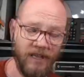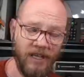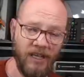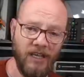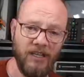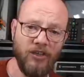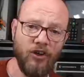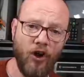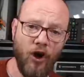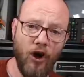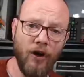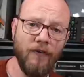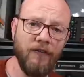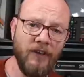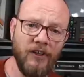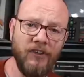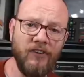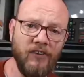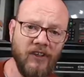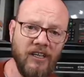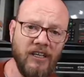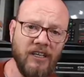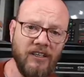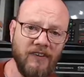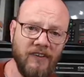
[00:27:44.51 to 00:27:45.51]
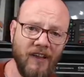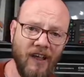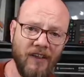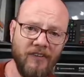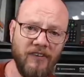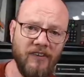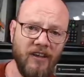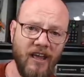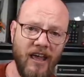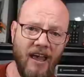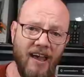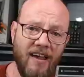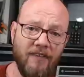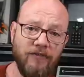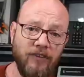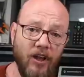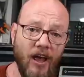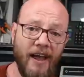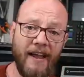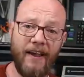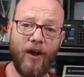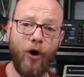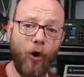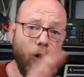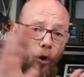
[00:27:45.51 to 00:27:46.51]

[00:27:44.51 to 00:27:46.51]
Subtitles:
And obviously it doesn't have like